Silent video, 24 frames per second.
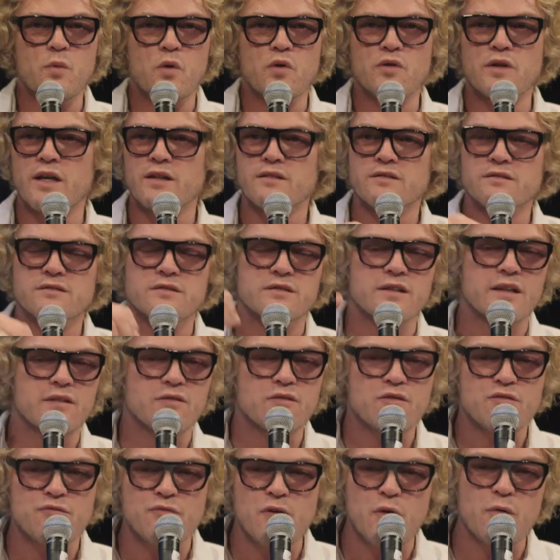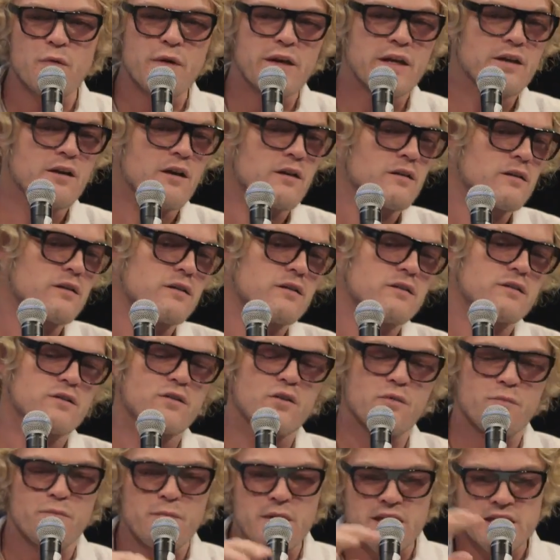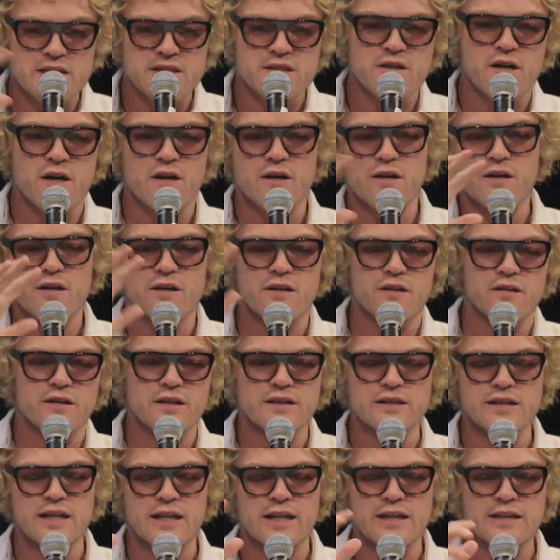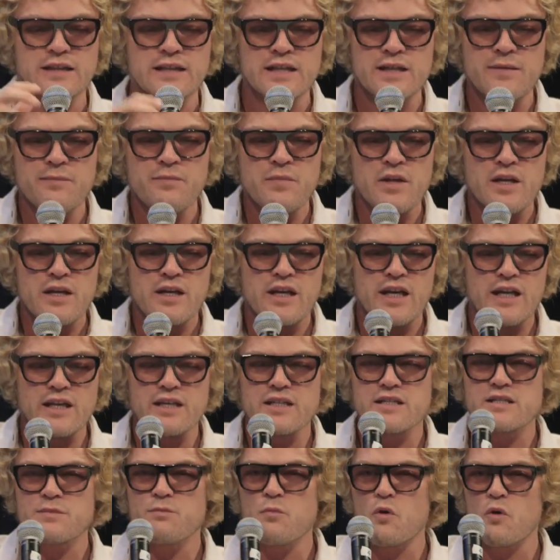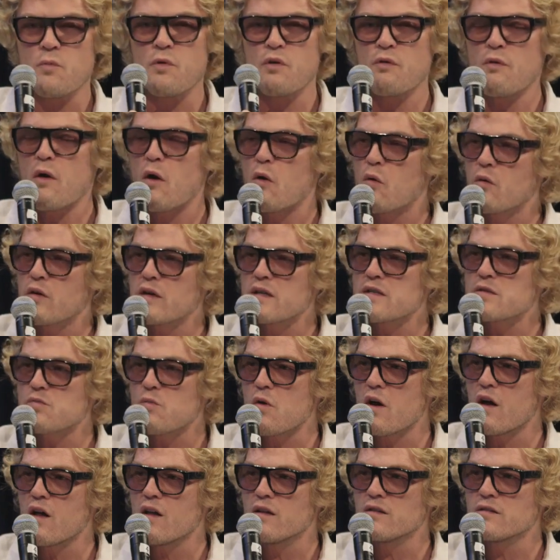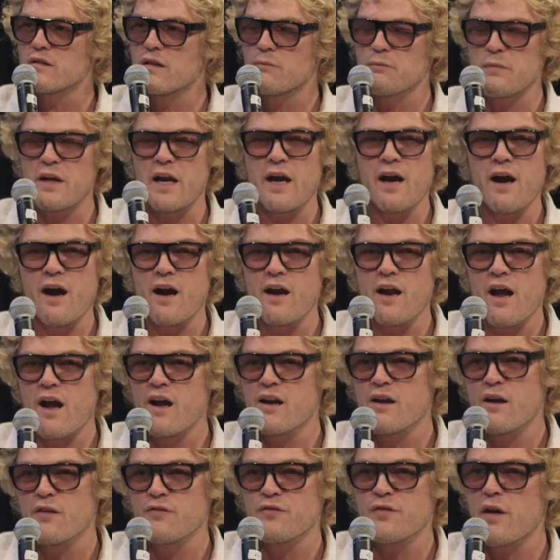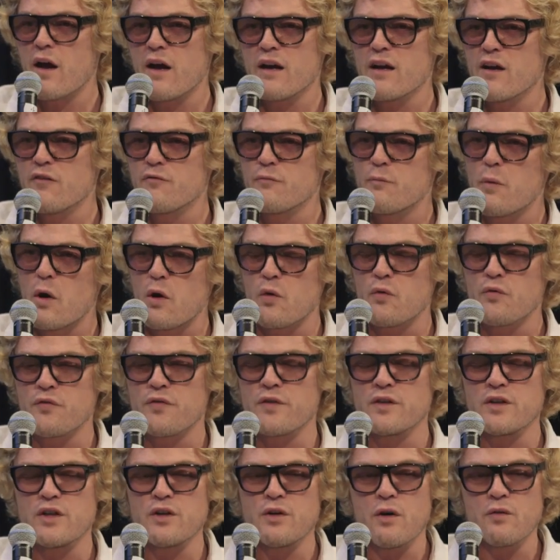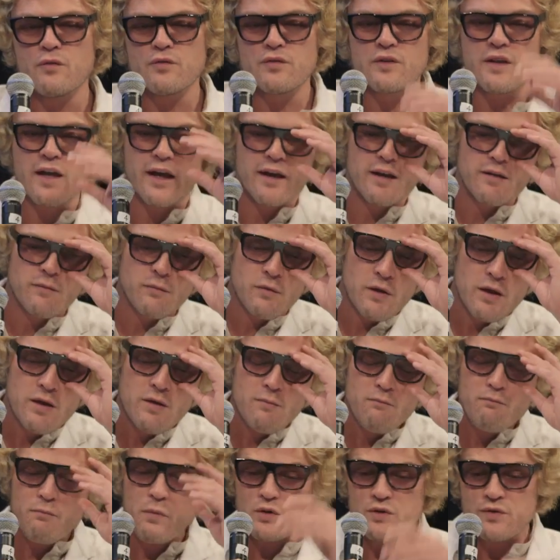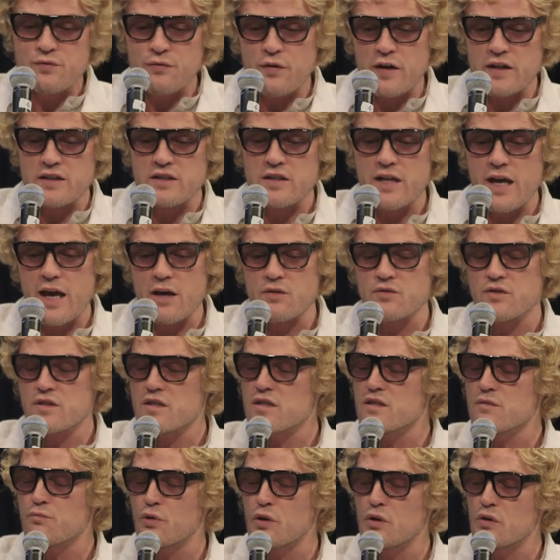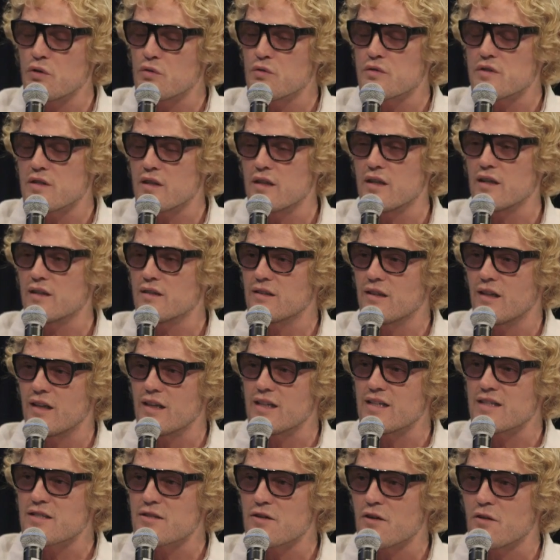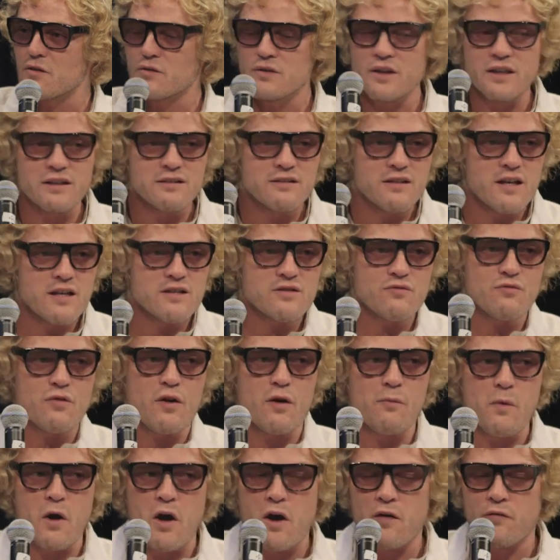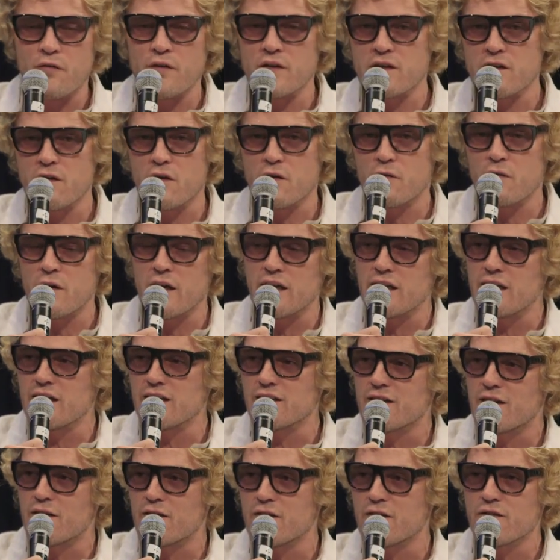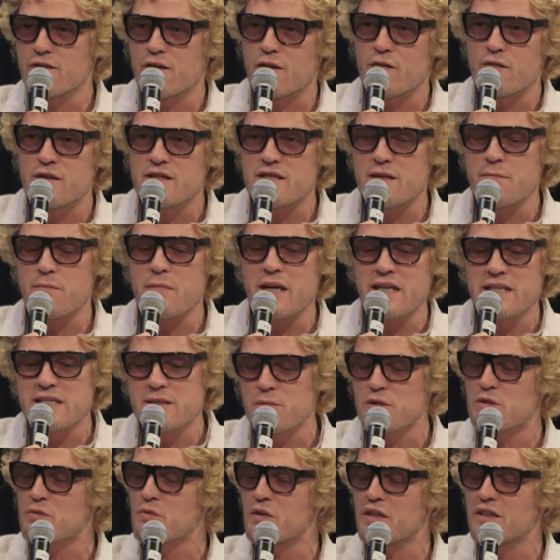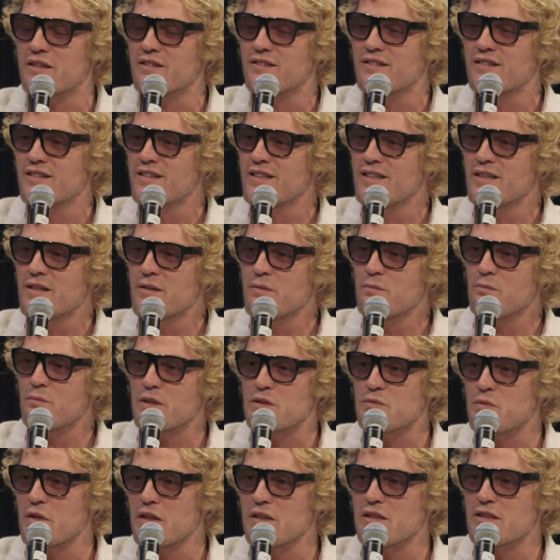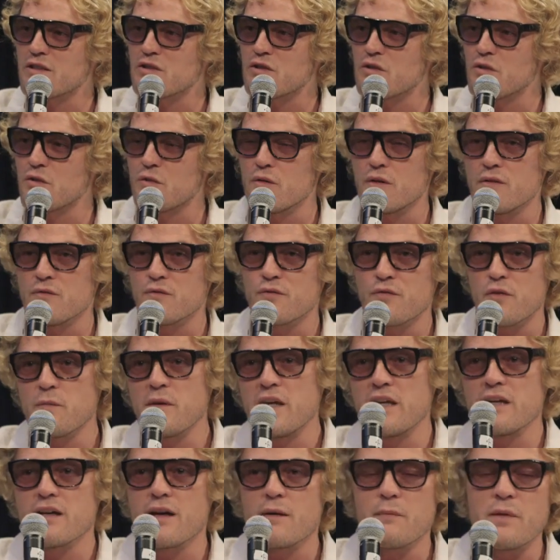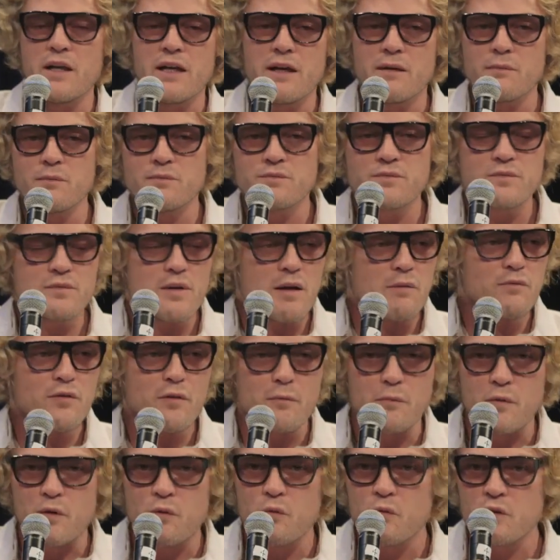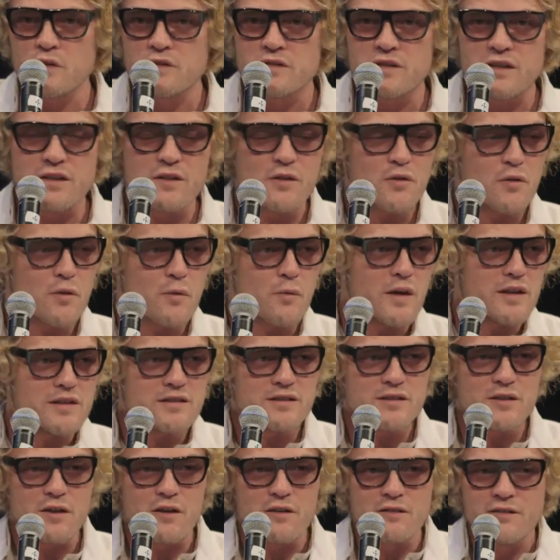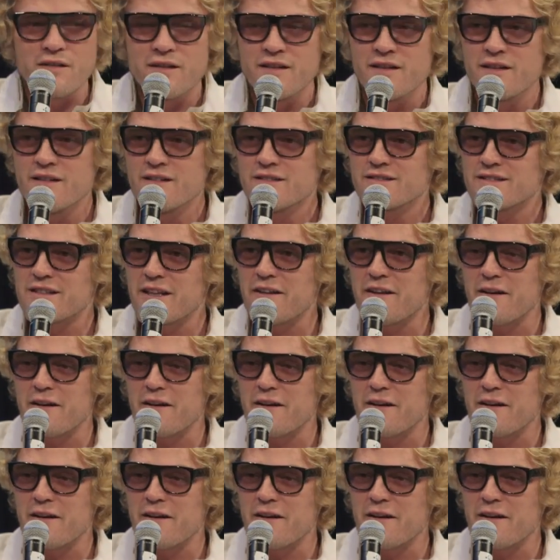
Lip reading: more like the throwing color or mixed color, and it's more Baroque as well. But I love both, and you know, like most French houses produce in Italy, so it does rub off. It already there is a mix between the two. And for me, I mean, I'm from the woods in Norway, so